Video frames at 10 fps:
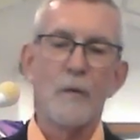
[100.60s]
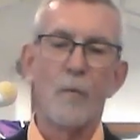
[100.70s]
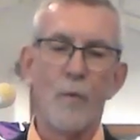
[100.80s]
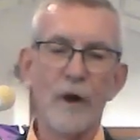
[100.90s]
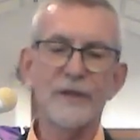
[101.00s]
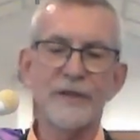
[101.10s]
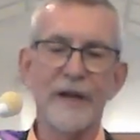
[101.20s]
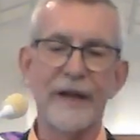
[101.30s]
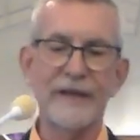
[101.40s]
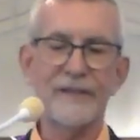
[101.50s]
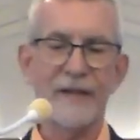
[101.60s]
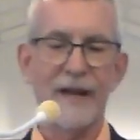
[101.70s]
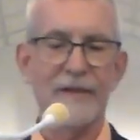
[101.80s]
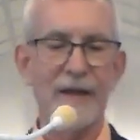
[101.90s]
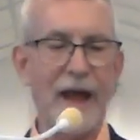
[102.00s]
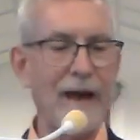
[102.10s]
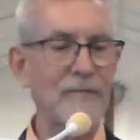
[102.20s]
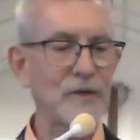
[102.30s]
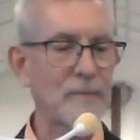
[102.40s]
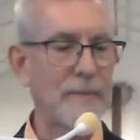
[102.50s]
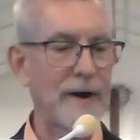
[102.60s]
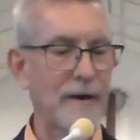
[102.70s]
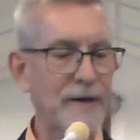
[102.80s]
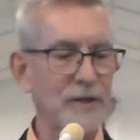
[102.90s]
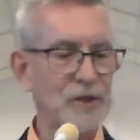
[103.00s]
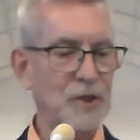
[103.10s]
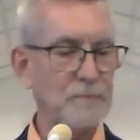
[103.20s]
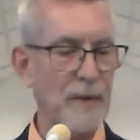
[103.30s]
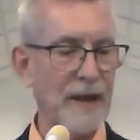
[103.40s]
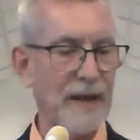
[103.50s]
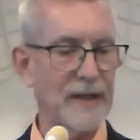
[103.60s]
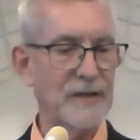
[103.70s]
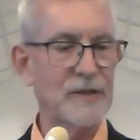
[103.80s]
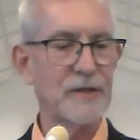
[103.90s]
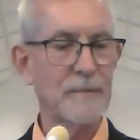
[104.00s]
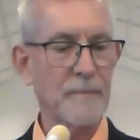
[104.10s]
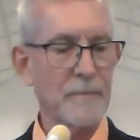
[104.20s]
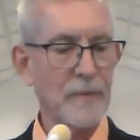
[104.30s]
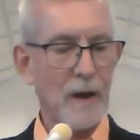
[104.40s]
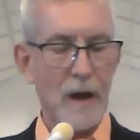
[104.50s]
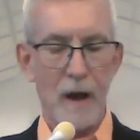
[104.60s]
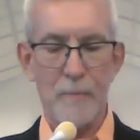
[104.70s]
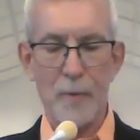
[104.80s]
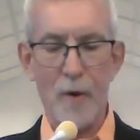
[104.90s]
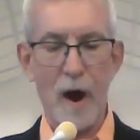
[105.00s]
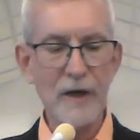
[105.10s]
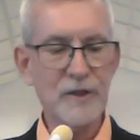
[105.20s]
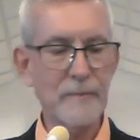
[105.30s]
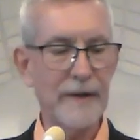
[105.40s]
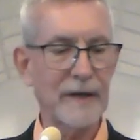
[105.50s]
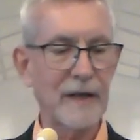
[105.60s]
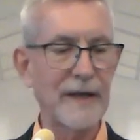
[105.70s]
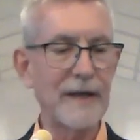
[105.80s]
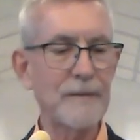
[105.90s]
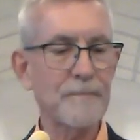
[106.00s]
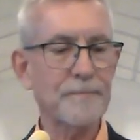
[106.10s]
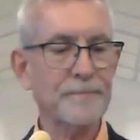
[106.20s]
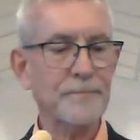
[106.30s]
One study said the average American spends approximately